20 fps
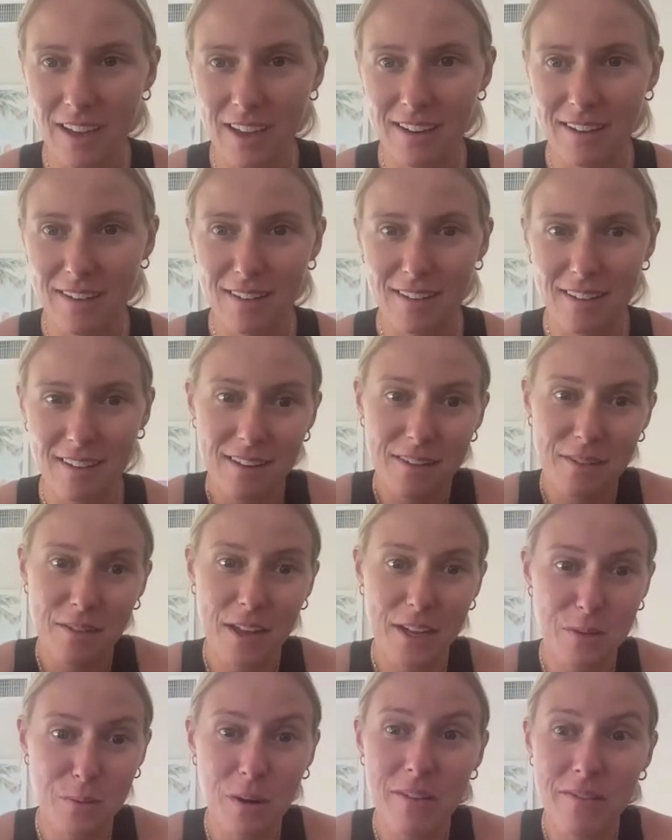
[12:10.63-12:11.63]
And
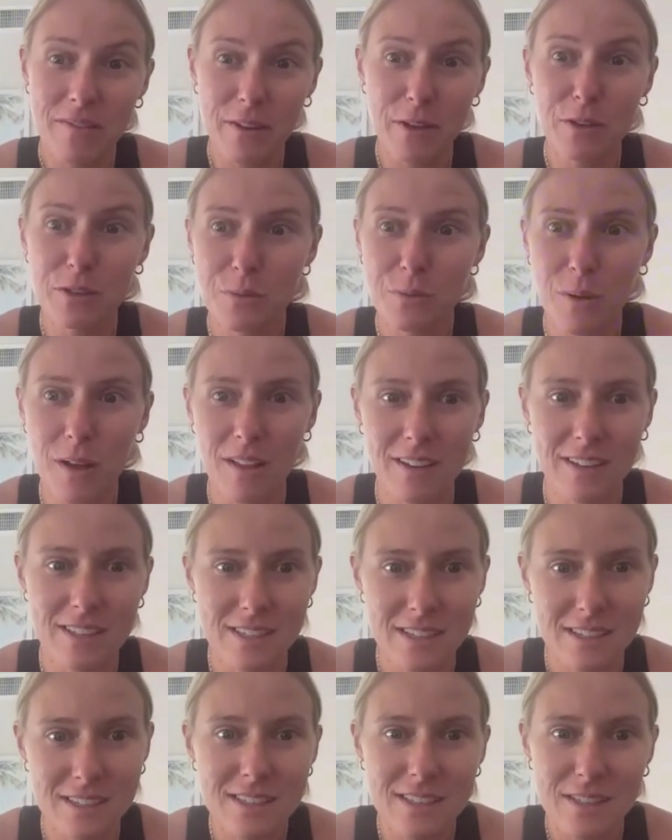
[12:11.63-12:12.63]
that's why FeelSwell
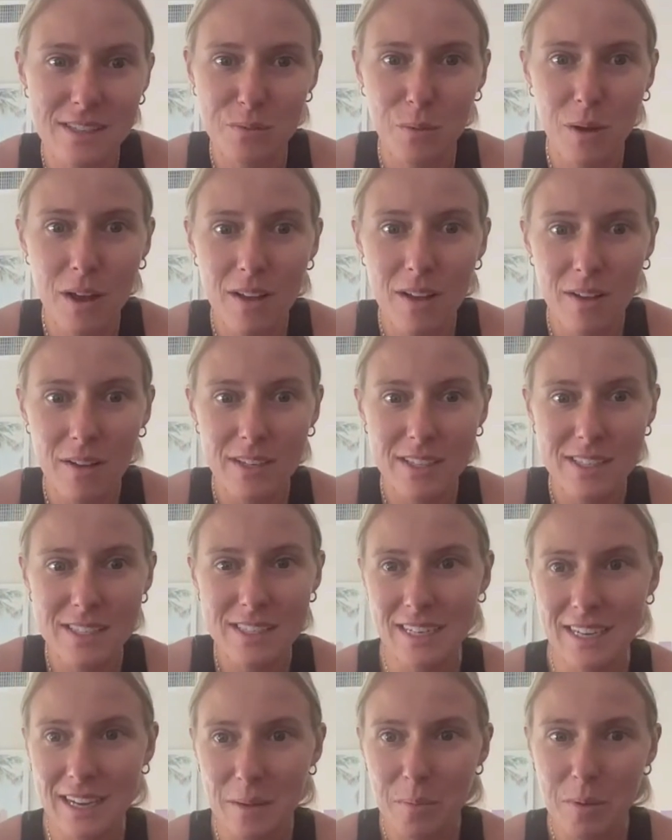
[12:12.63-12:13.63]
exists as well, is
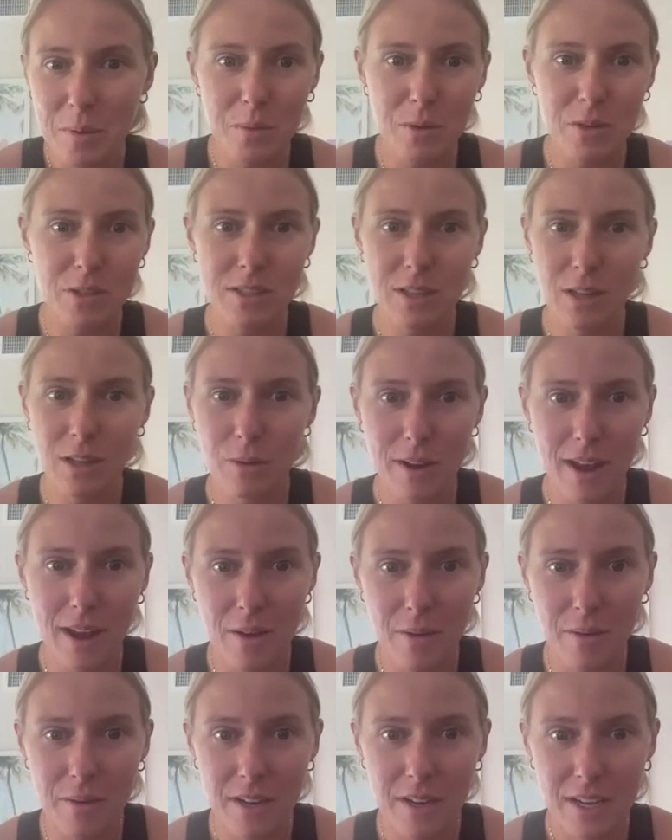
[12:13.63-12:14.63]
to get people to slow
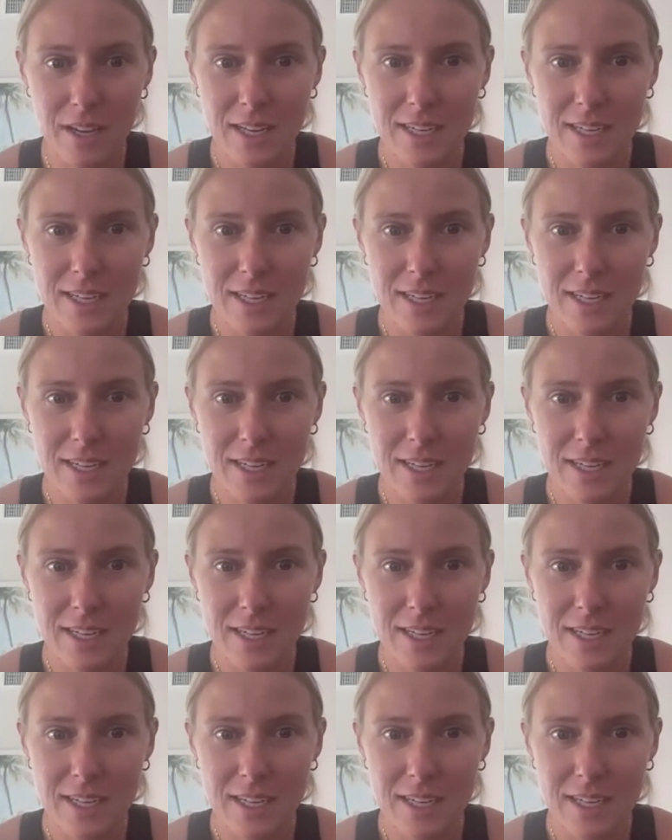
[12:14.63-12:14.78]
down,